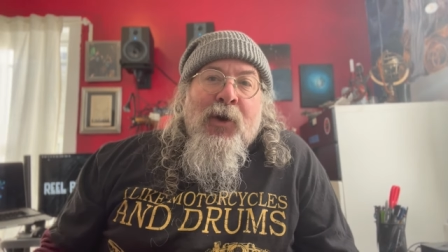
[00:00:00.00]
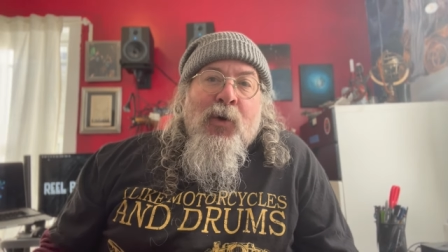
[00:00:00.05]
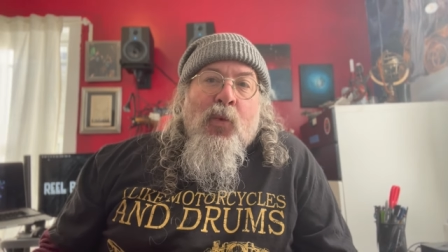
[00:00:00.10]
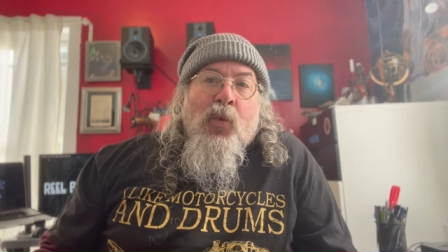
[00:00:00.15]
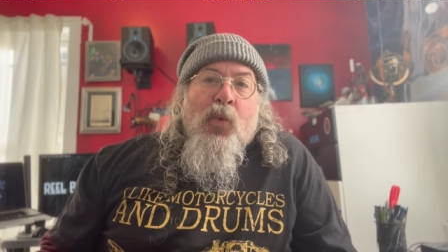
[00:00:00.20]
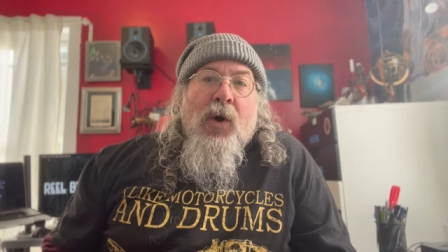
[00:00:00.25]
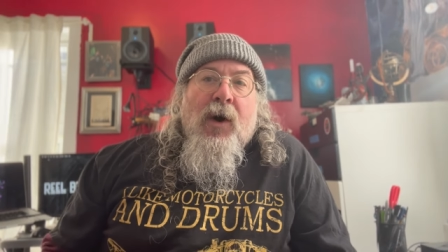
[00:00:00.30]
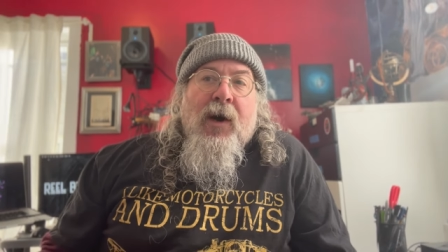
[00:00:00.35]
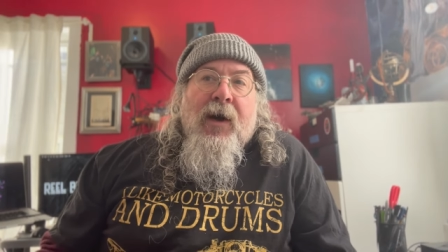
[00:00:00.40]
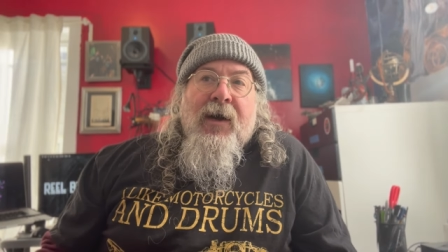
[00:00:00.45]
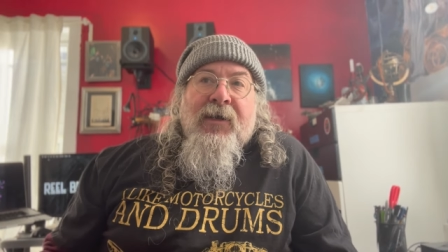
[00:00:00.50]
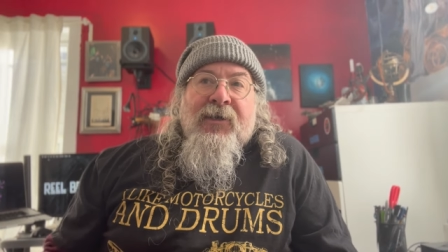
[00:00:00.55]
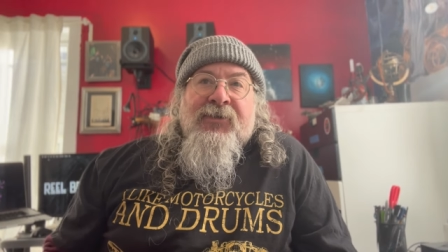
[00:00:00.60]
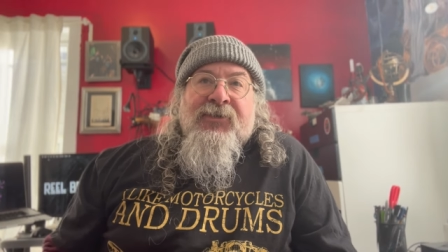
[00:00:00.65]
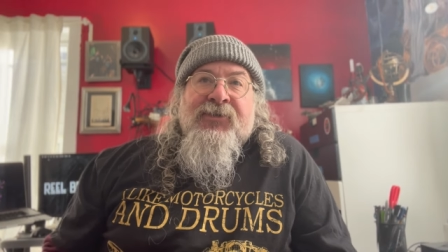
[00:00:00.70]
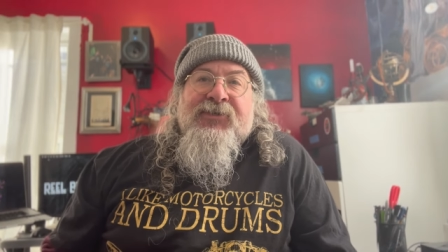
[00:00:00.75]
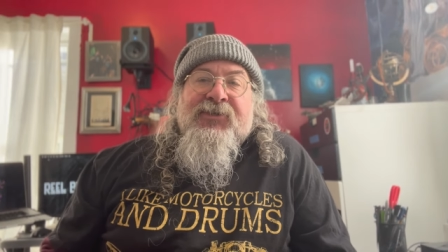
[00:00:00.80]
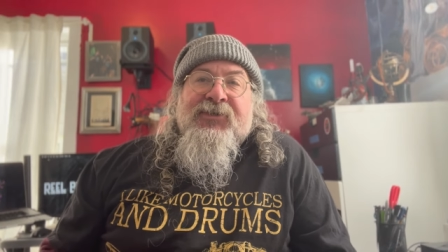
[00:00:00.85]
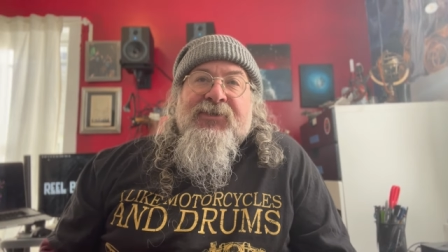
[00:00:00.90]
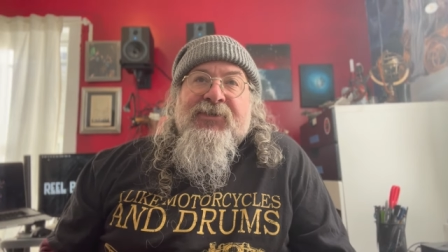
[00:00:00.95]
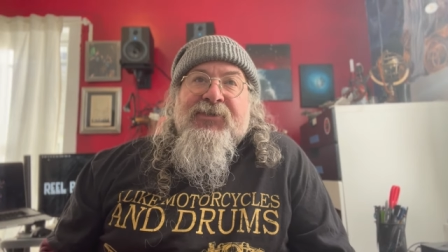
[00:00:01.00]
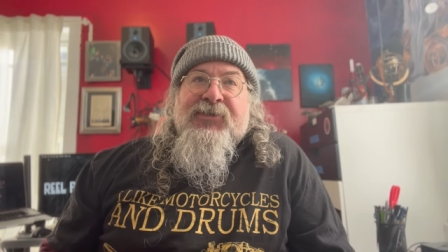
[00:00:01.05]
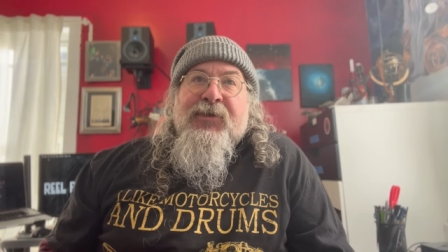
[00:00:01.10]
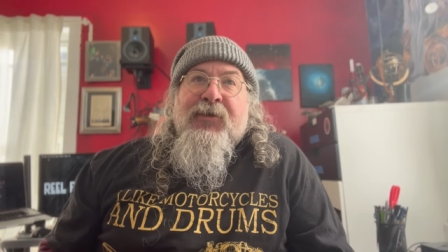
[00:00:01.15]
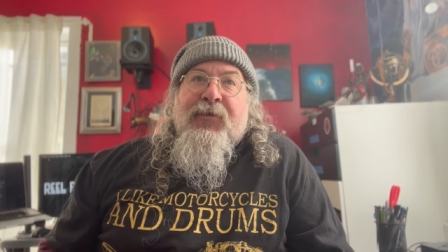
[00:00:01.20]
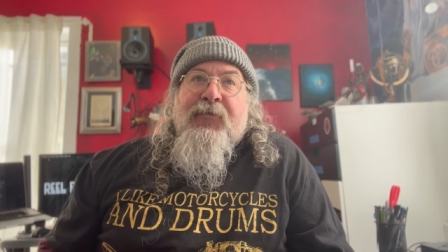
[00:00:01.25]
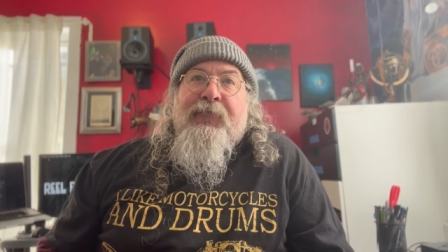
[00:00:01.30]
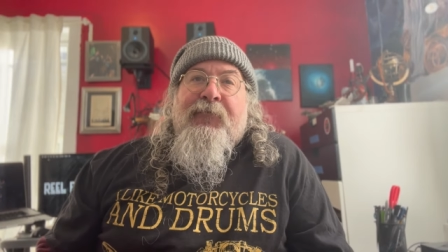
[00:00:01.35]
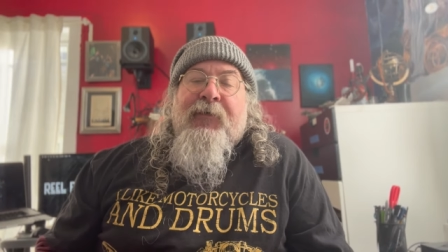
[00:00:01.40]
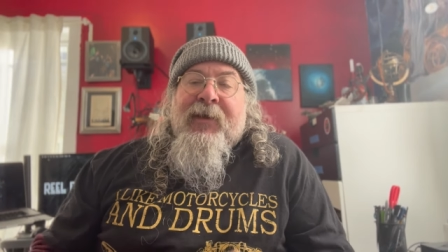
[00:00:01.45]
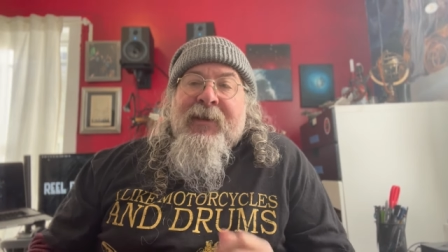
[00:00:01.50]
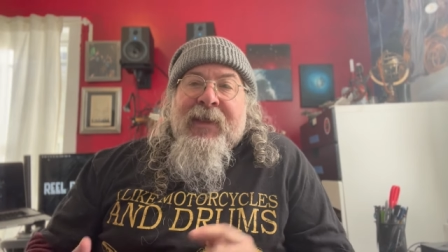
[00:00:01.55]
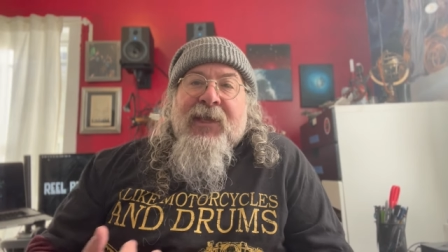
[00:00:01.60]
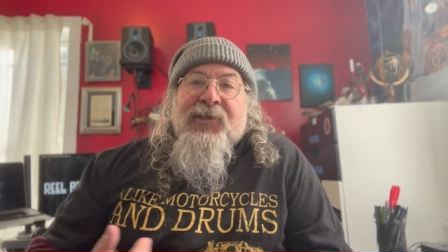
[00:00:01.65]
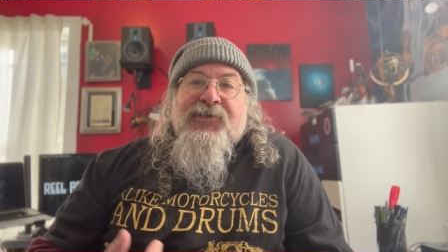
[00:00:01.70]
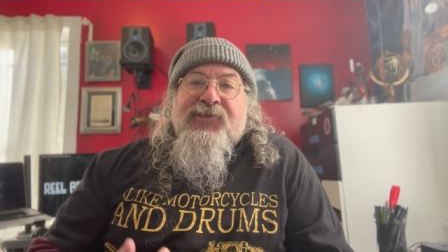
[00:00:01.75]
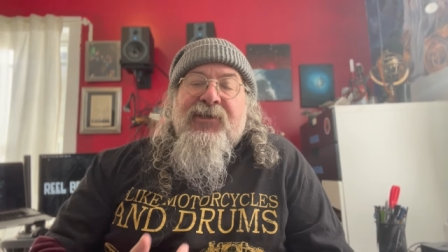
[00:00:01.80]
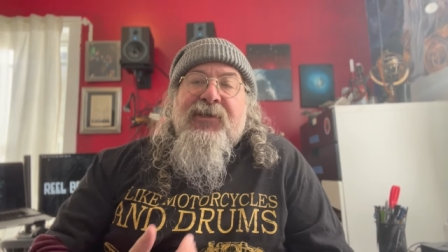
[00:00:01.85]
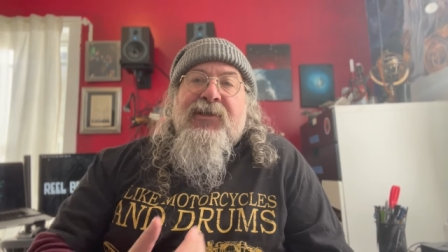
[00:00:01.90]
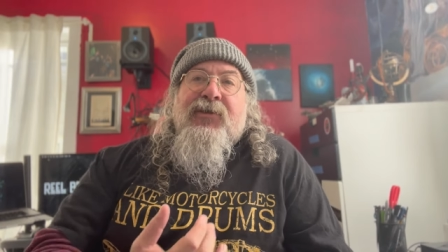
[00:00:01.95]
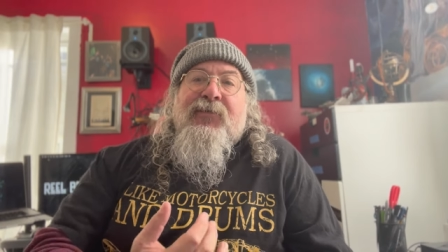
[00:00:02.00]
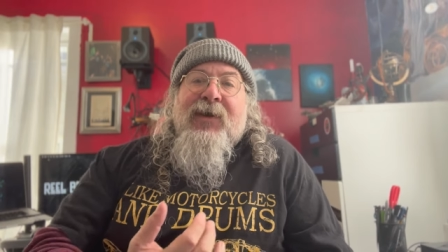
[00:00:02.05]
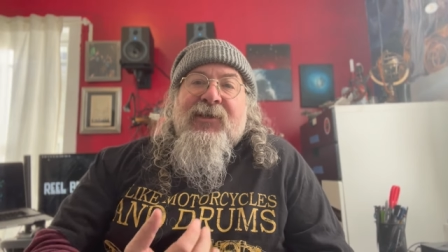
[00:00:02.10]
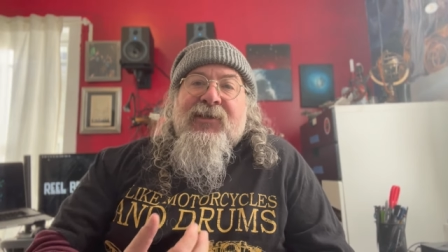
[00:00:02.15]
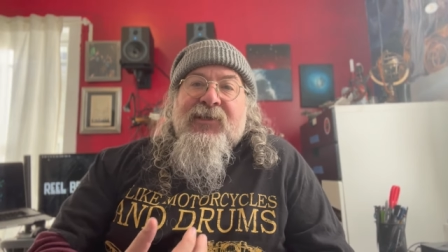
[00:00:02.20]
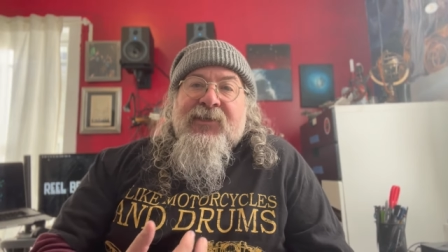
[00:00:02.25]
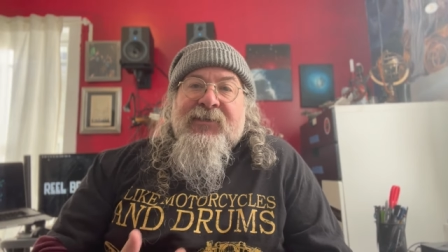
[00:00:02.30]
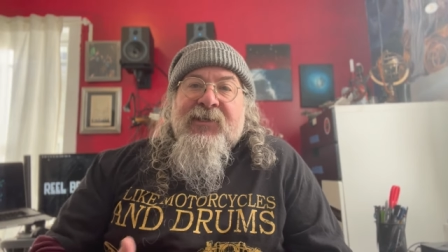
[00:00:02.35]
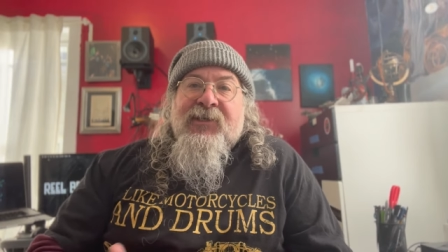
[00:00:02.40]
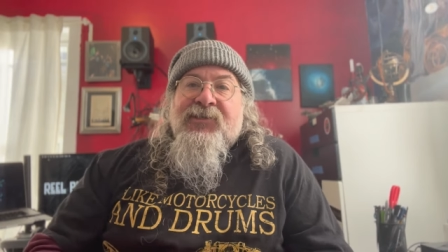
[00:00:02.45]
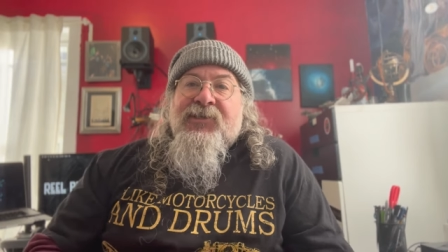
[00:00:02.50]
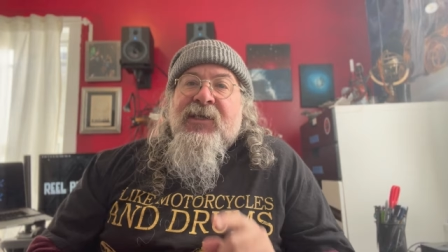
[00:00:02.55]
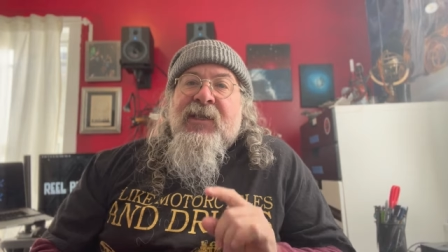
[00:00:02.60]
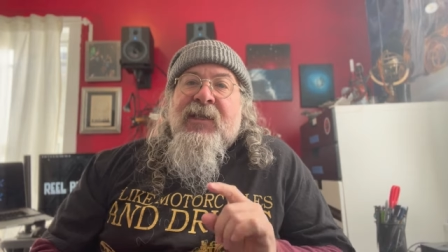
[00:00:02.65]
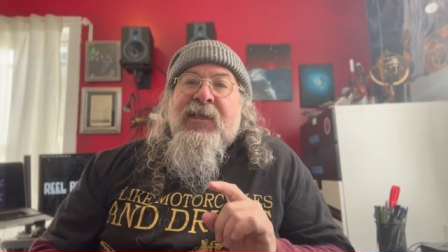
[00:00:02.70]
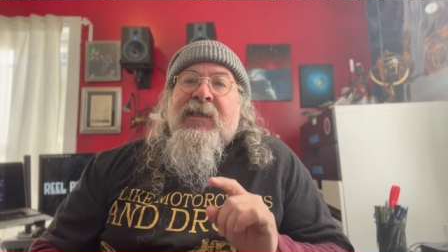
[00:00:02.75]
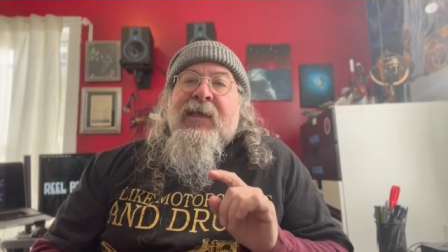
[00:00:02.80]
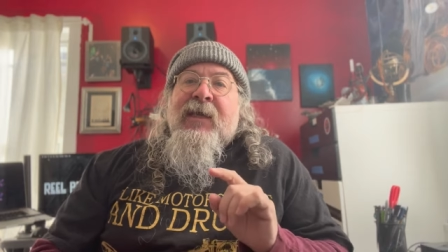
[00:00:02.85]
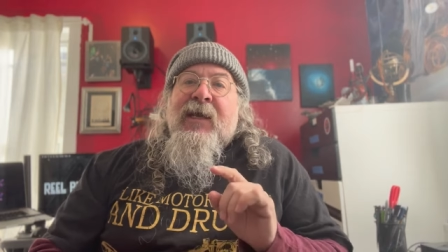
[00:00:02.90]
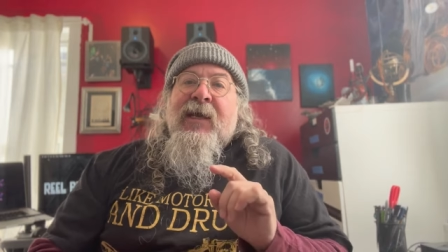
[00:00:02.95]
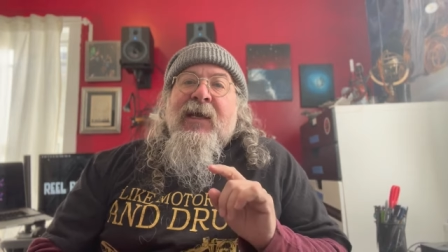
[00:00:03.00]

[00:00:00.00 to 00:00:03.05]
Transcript: was financially the right decision,